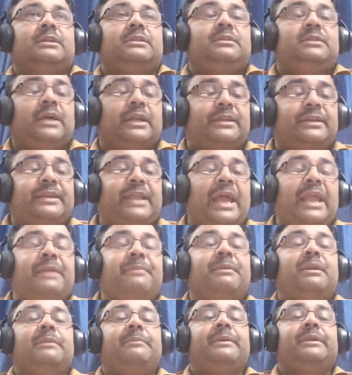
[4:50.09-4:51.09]
the
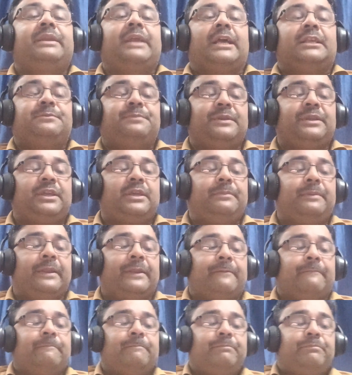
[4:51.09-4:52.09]
time limit has been
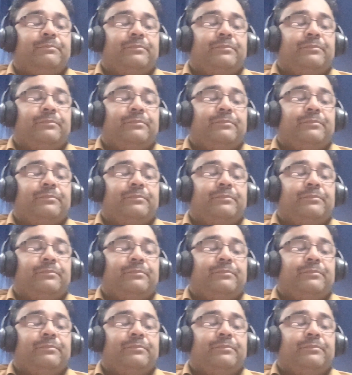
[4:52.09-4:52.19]
given.